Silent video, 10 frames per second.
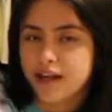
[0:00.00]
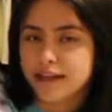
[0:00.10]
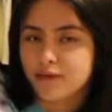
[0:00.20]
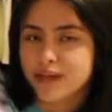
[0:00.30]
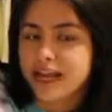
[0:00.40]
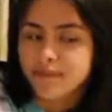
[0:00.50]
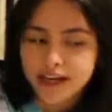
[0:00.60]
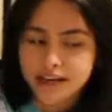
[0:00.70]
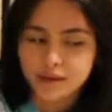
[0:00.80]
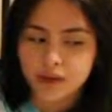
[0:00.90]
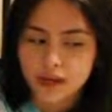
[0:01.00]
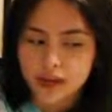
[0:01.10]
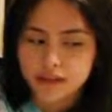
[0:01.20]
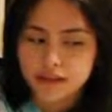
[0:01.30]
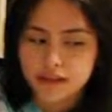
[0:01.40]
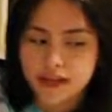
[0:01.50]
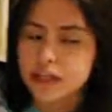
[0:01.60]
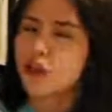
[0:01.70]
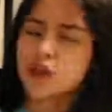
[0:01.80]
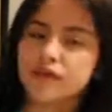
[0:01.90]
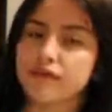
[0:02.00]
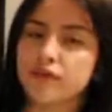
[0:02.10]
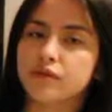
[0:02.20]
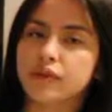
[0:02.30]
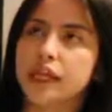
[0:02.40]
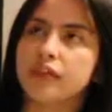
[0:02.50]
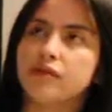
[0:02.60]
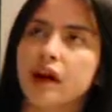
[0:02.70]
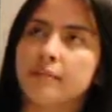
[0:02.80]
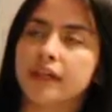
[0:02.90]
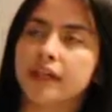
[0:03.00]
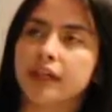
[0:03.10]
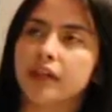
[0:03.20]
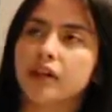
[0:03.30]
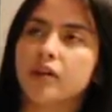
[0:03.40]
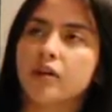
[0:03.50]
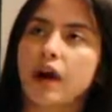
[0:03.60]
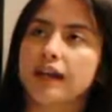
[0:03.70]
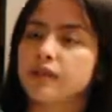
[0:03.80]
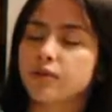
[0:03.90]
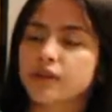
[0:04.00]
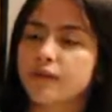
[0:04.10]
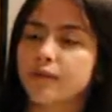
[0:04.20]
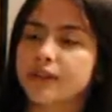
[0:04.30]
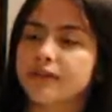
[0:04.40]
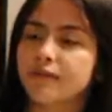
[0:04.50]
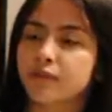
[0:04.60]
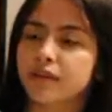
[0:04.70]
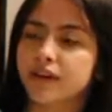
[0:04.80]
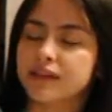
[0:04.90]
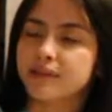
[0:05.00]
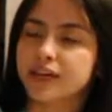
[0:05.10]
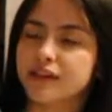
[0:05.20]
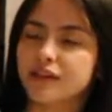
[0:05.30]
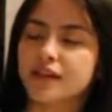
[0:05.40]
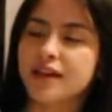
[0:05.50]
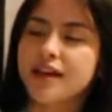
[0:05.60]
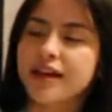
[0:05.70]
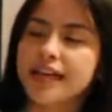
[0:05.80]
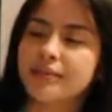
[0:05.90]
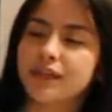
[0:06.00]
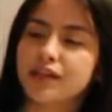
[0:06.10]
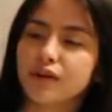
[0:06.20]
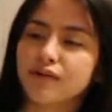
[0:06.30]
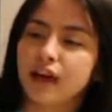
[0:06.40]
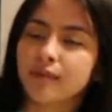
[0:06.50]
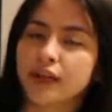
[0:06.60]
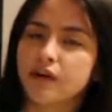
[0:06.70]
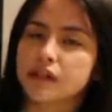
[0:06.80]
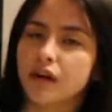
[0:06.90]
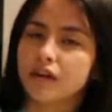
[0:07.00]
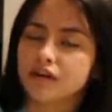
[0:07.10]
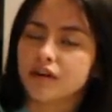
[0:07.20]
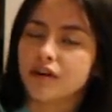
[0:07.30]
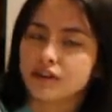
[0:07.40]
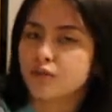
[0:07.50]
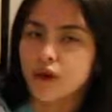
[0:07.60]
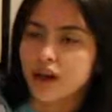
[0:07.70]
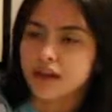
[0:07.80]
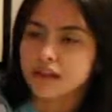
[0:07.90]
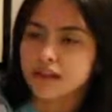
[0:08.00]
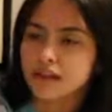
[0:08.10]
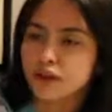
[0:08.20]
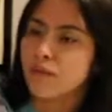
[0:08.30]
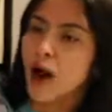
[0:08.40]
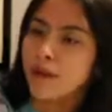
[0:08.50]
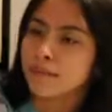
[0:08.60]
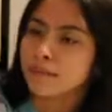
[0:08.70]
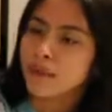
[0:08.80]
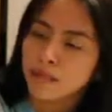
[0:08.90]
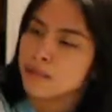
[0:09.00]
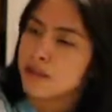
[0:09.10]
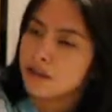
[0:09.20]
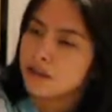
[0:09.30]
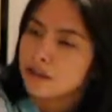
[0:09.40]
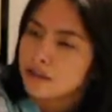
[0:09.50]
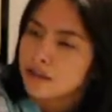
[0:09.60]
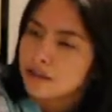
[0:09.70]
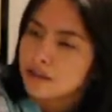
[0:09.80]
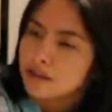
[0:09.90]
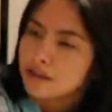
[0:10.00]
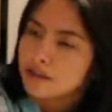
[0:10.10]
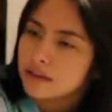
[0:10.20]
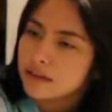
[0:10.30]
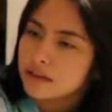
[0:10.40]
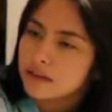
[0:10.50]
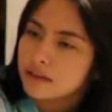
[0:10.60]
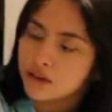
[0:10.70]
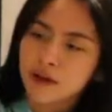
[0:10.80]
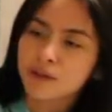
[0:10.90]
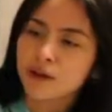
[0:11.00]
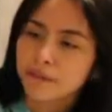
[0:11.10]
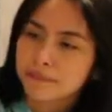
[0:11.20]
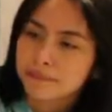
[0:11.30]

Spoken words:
And if we name it Las Huercas and you're confused and you come here, I guess we'll give a brief explanation. It's because our family always calls us huercas. Your mom, papi, grandma.